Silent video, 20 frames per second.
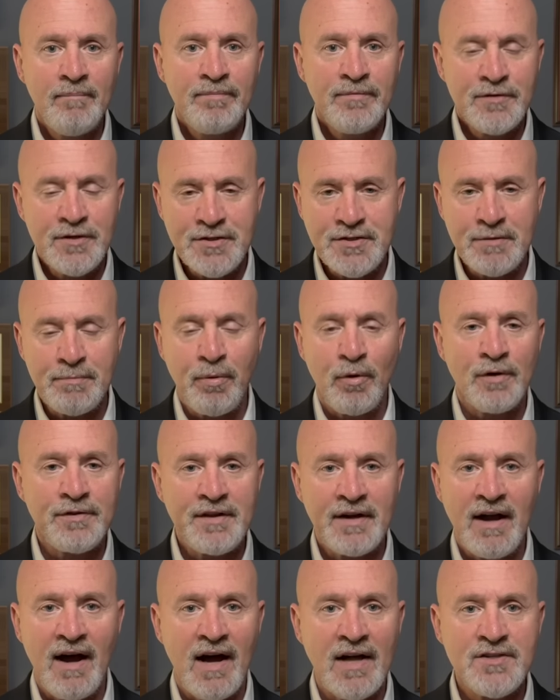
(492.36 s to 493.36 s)
to support the
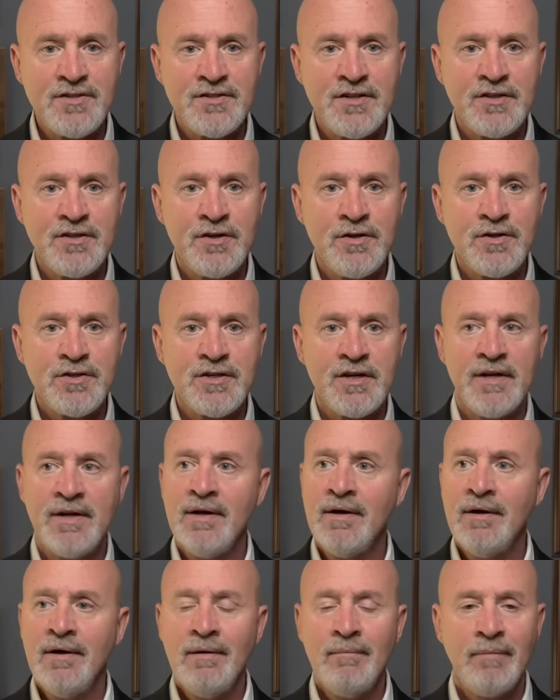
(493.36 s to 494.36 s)
Constitution,
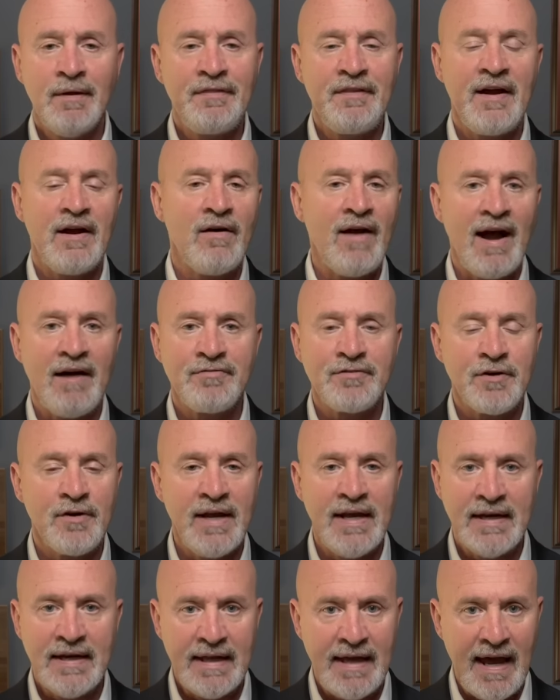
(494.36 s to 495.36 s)
but thereafter
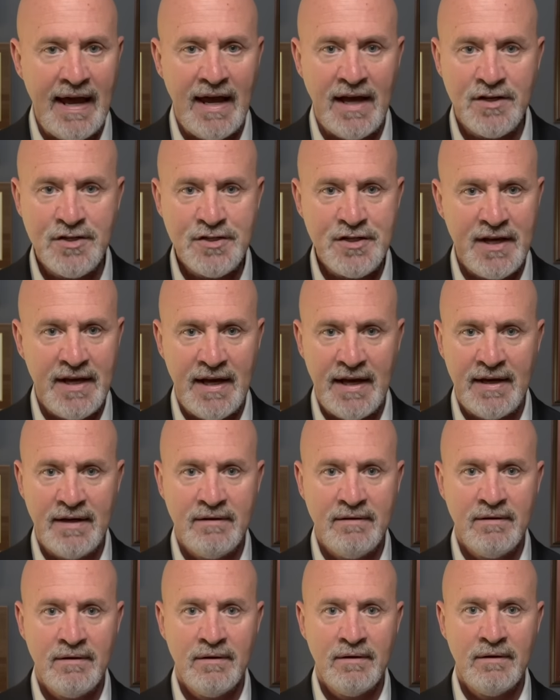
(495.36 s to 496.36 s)
engaged in
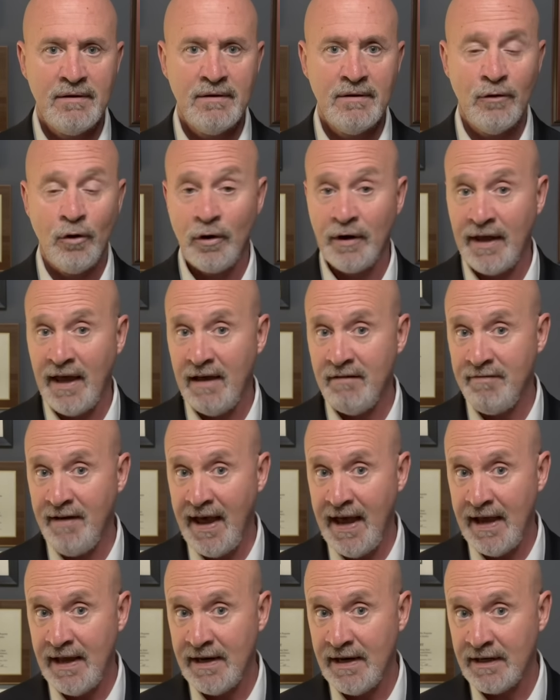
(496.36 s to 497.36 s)
or gave
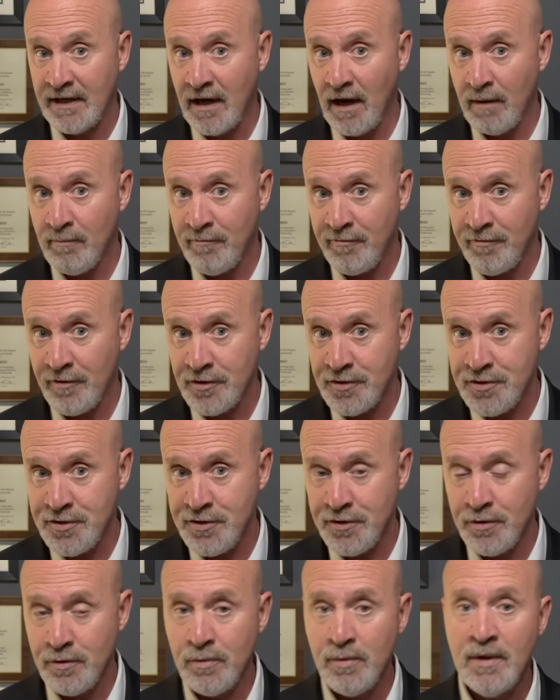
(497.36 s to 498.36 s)
aid and comfort
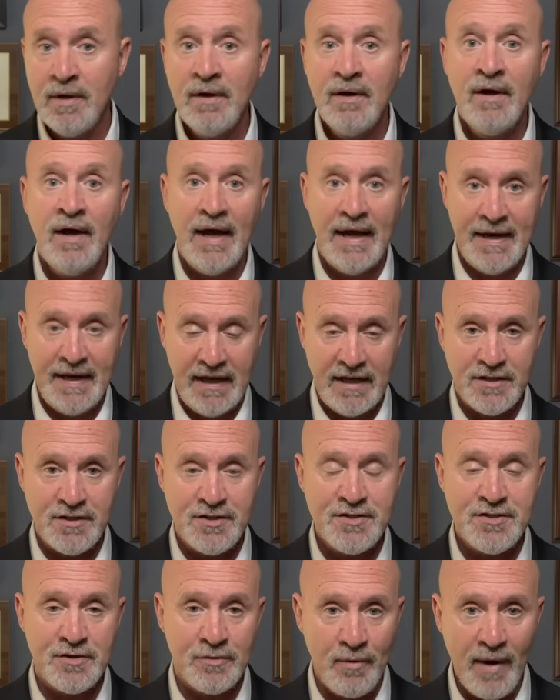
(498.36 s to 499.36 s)
to an
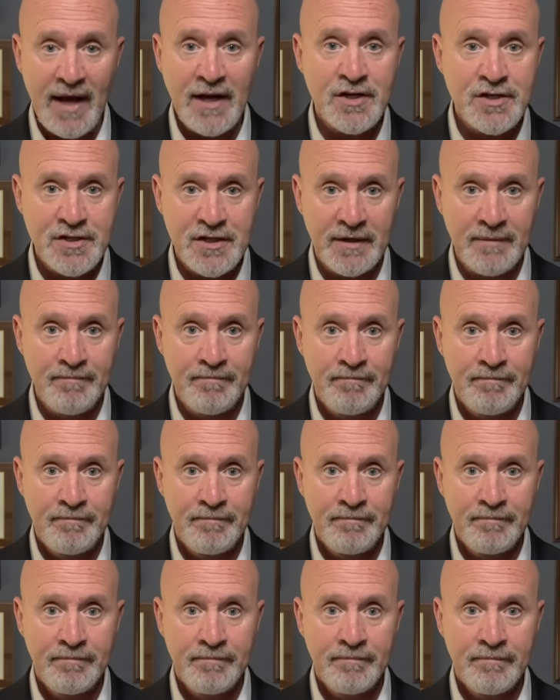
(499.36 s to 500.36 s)
insurrection.
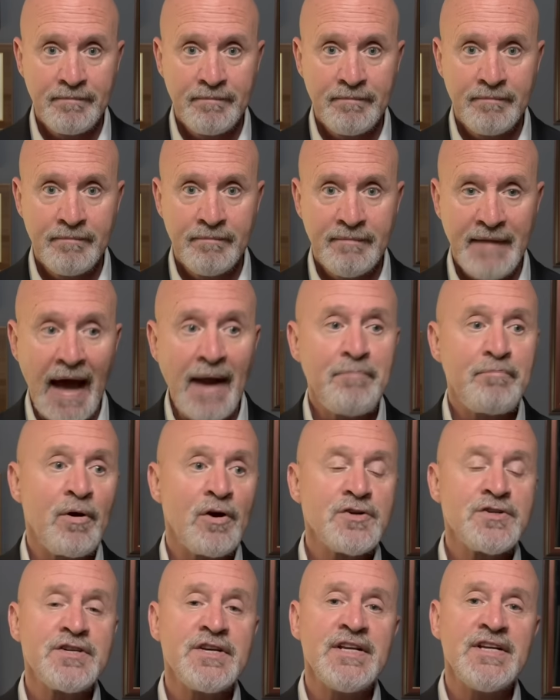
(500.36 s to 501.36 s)
That
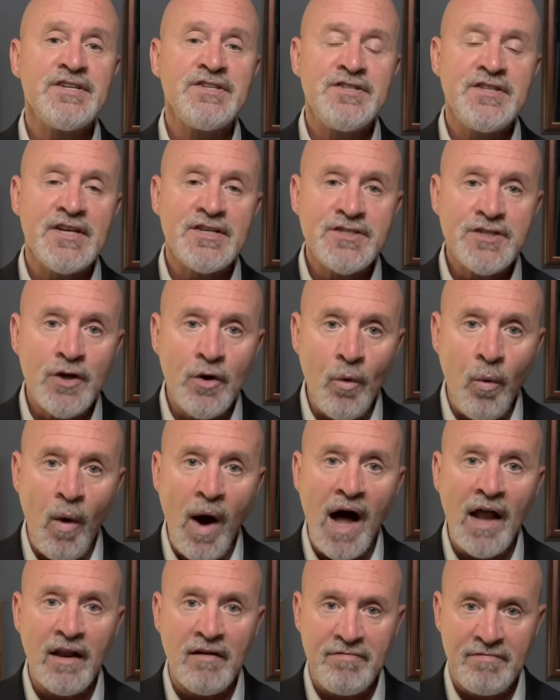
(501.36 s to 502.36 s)
person is
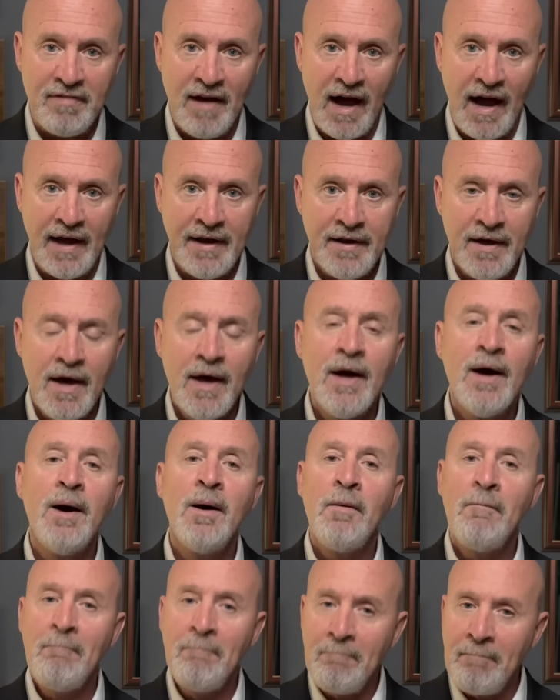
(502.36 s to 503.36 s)
disqualified
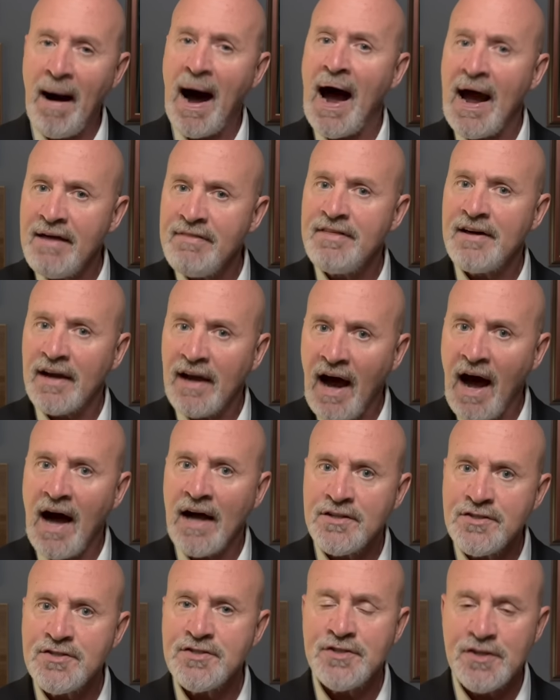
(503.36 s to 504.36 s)
by the
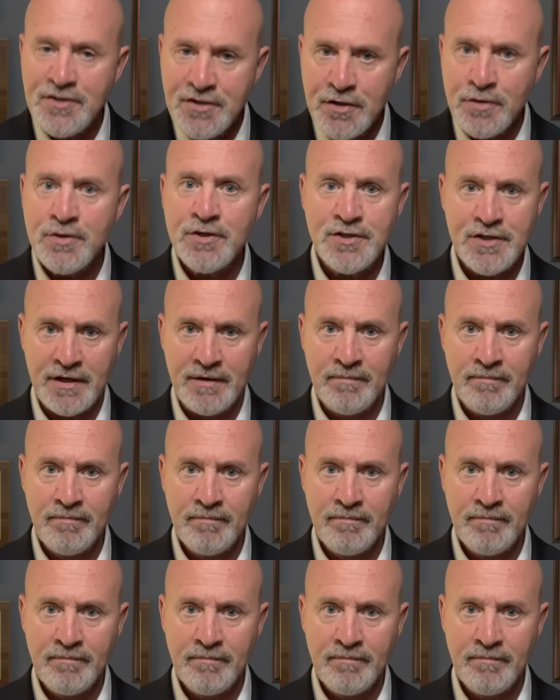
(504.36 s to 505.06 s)
Constitution